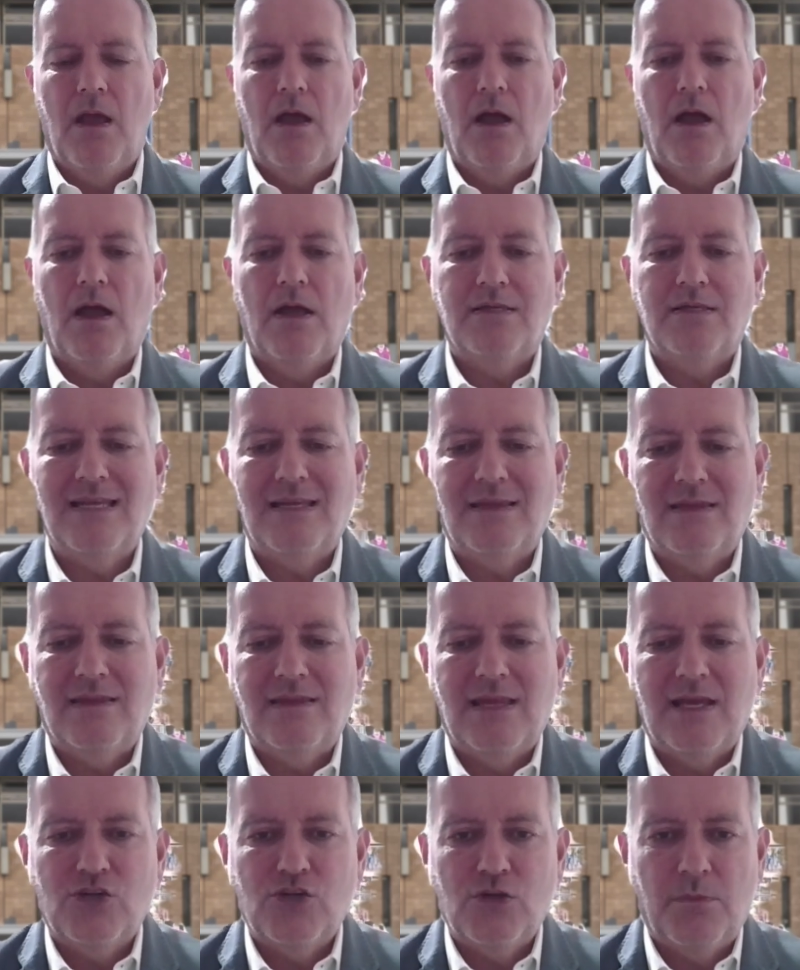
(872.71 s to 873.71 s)
said that there
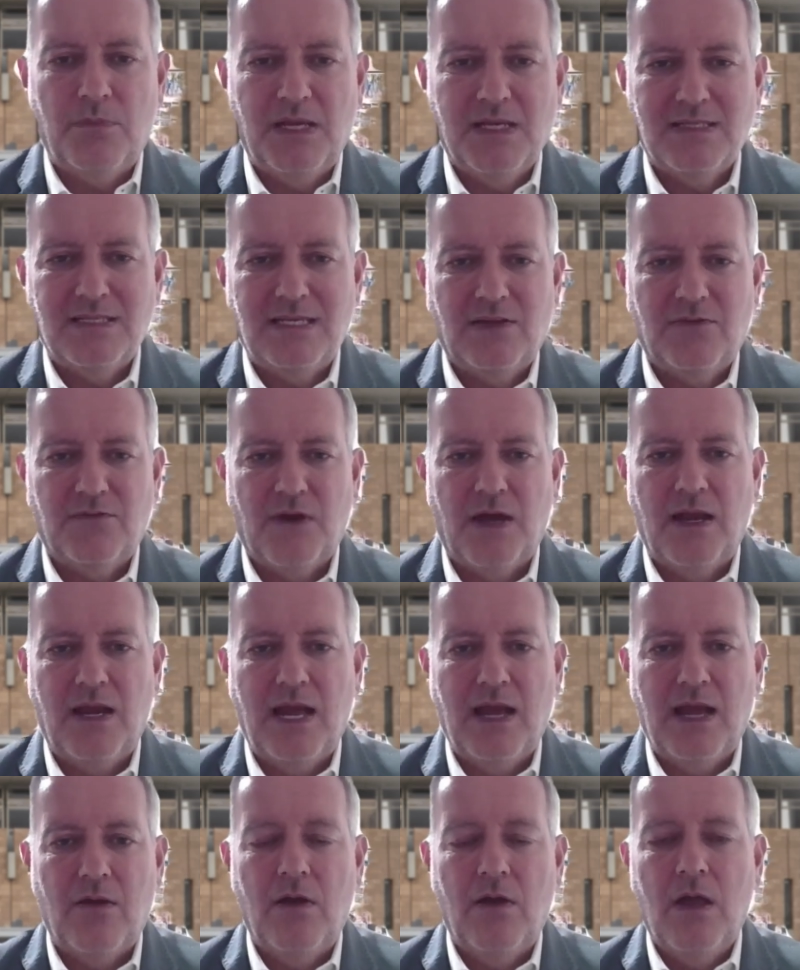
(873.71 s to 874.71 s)
should be a ceasefire
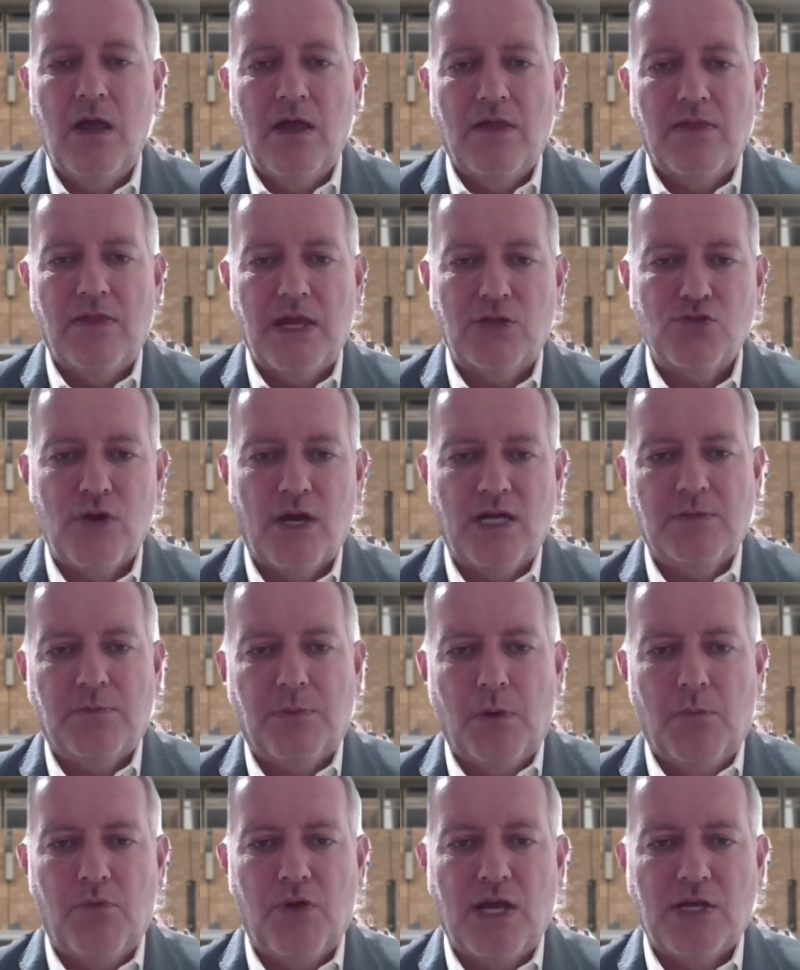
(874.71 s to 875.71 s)
now. They're trying to put
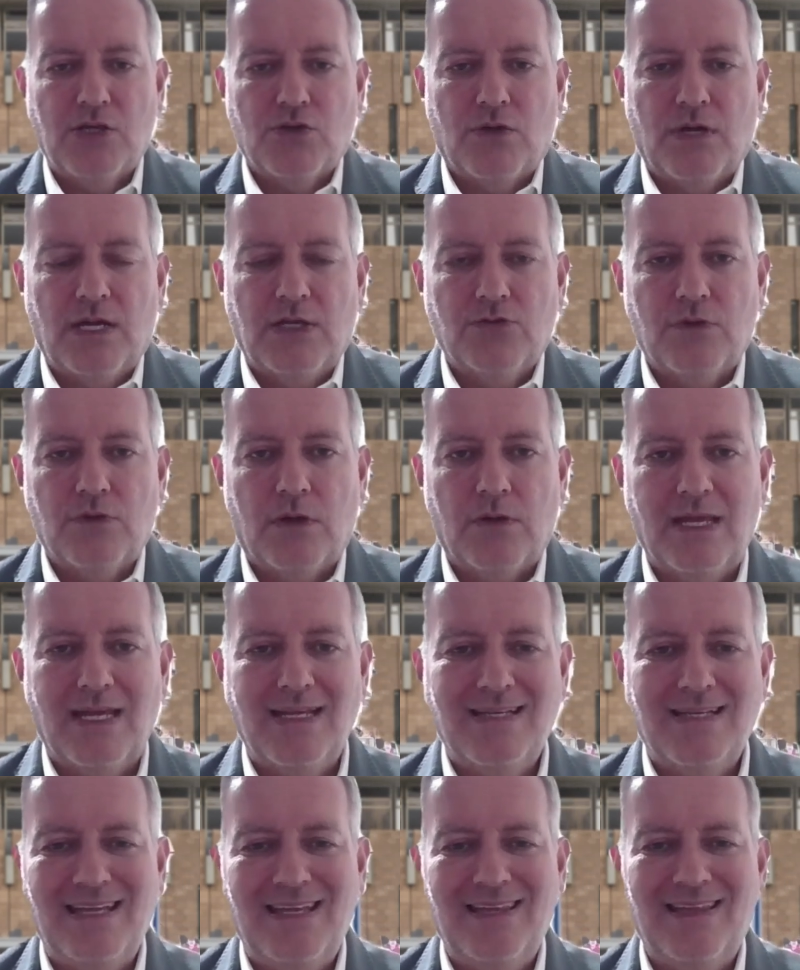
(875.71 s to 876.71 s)
pressure on Israel. They
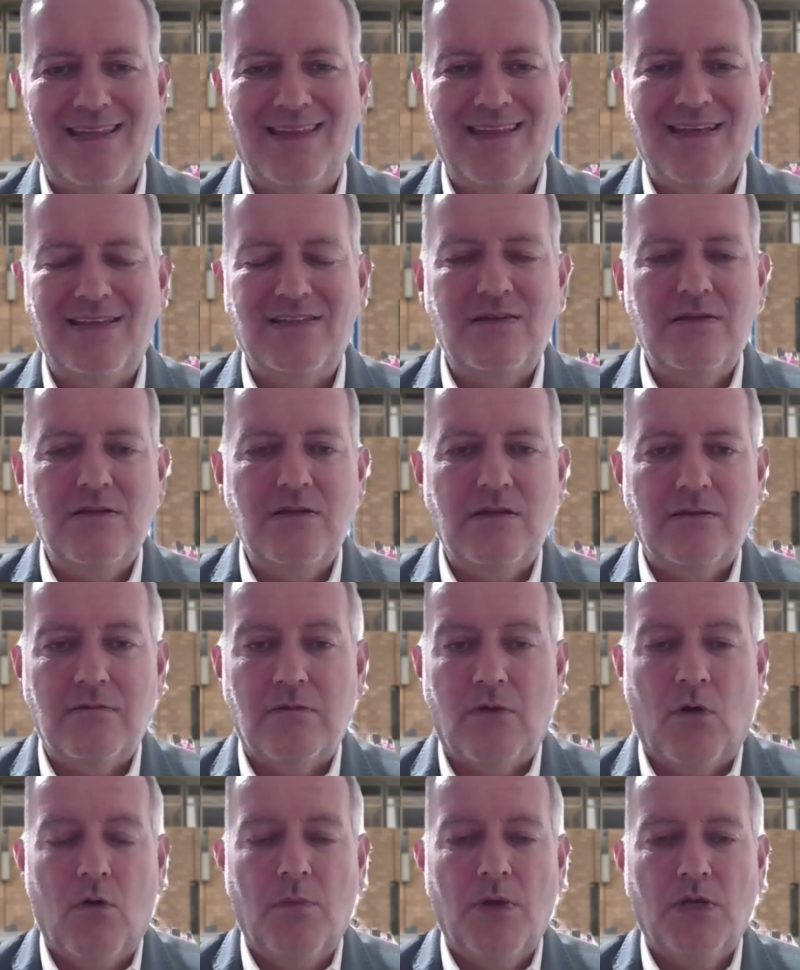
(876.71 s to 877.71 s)
see that there's
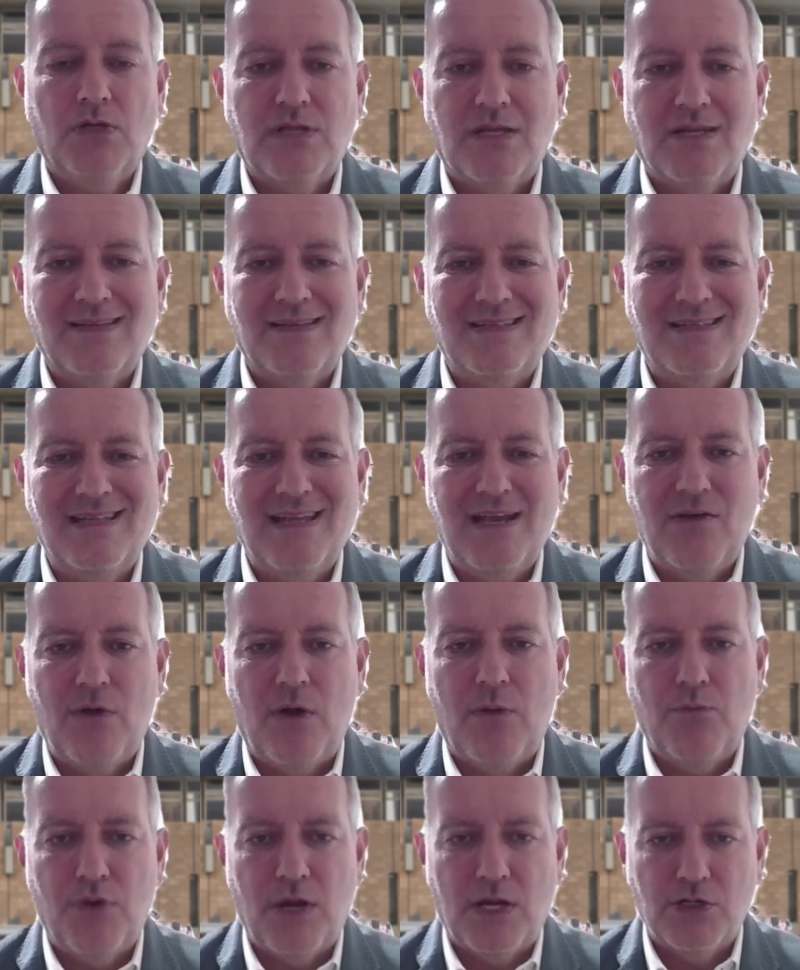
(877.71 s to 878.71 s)
almost zero
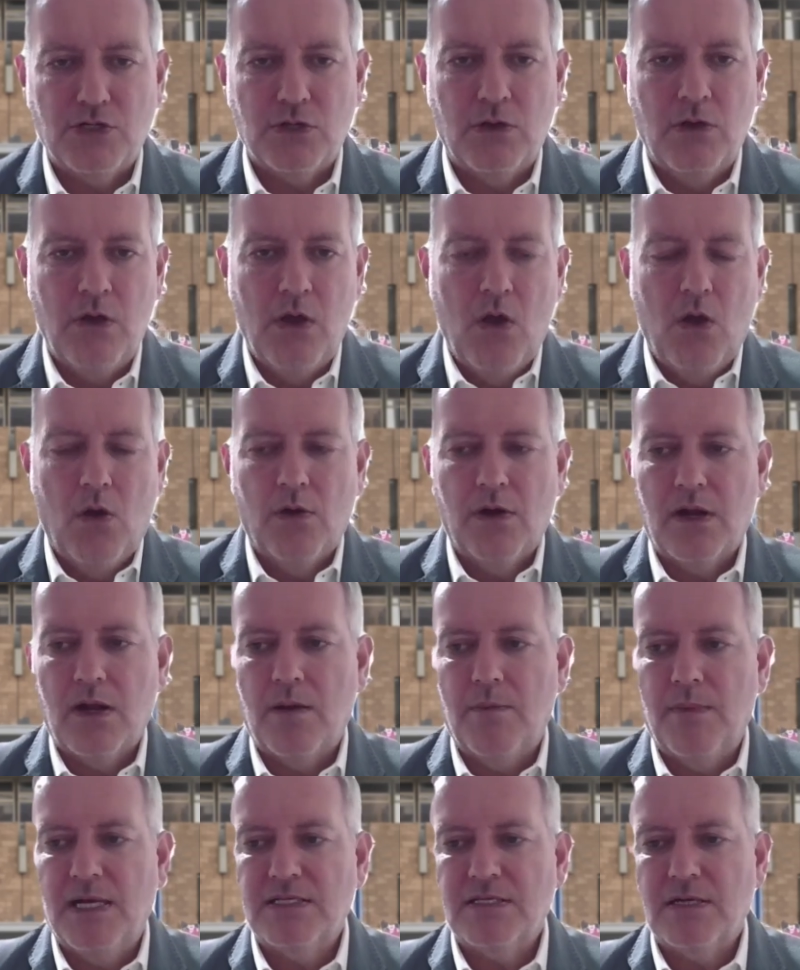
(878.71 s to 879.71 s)
pressure on Hamas.